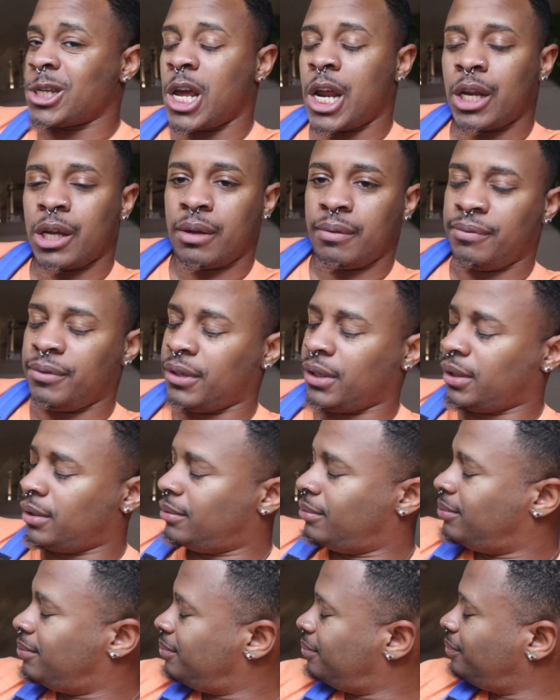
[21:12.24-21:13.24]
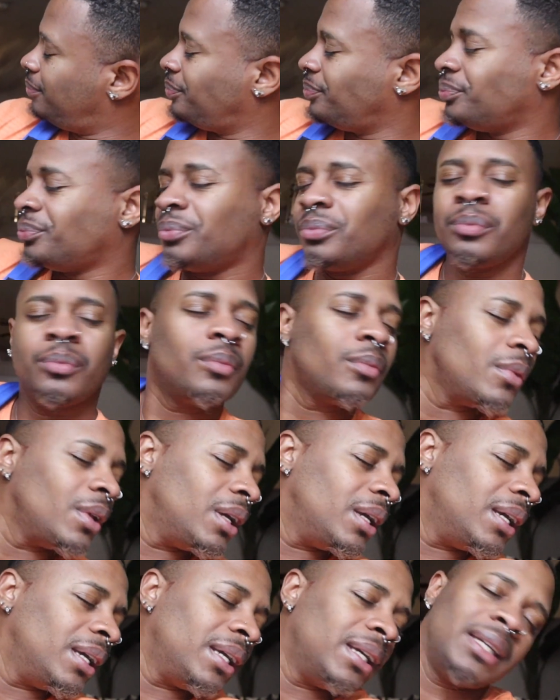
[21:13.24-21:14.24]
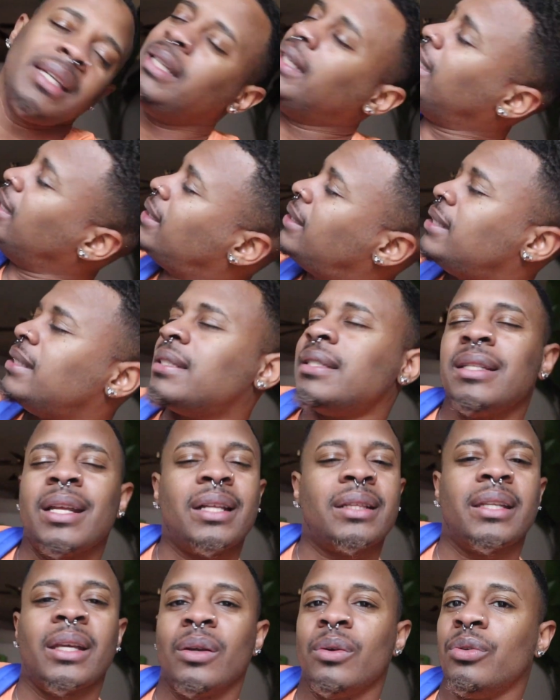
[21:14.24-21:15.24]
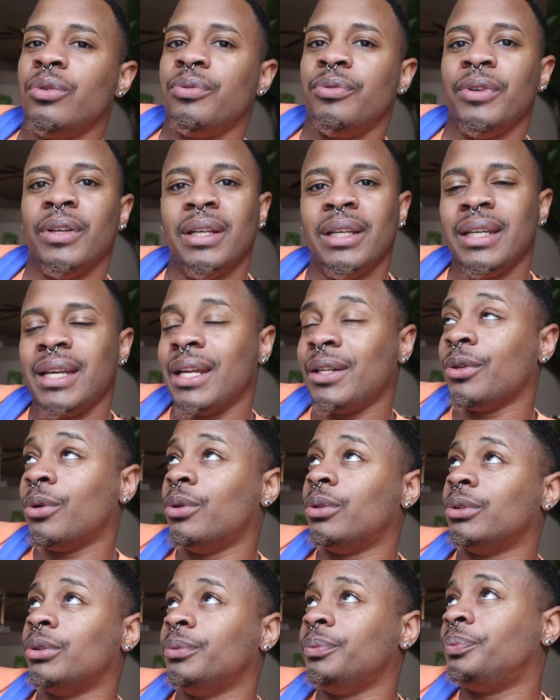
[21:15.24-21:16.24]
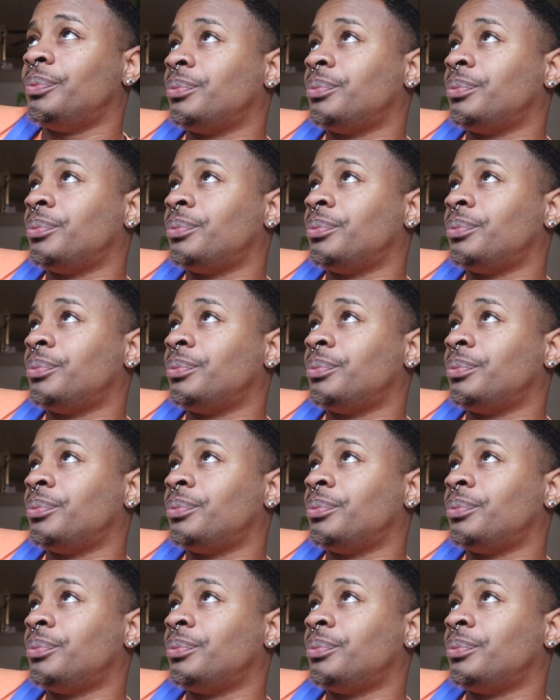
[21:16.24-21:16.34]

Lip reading: not a good feeling. It is not a good feeling at all.